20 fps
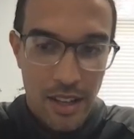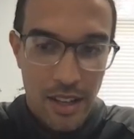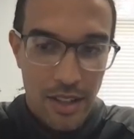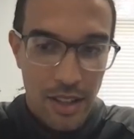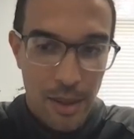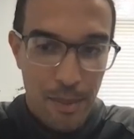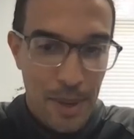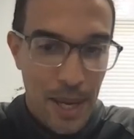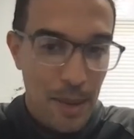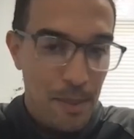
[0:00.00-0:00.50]
to
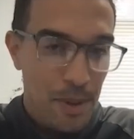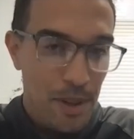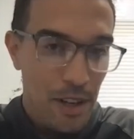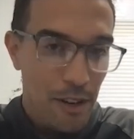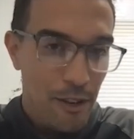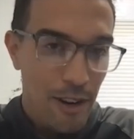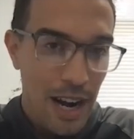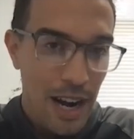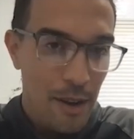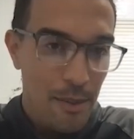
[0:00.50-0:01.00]
the people
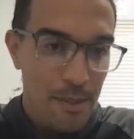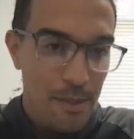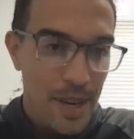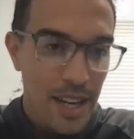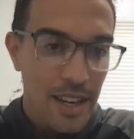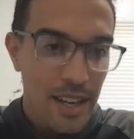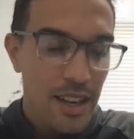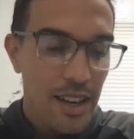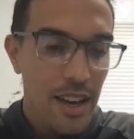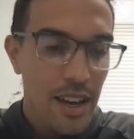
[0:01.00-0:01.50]
around
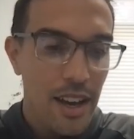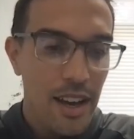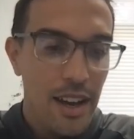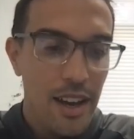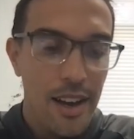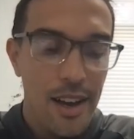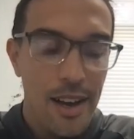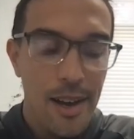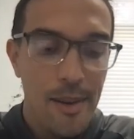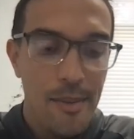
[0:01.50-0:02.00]
me.
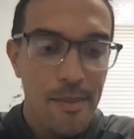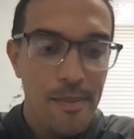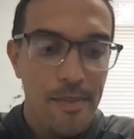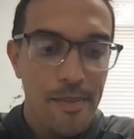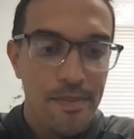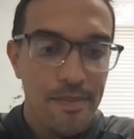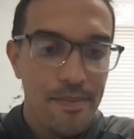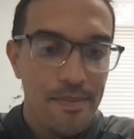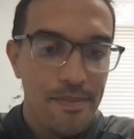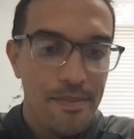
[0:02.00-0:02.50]
Um,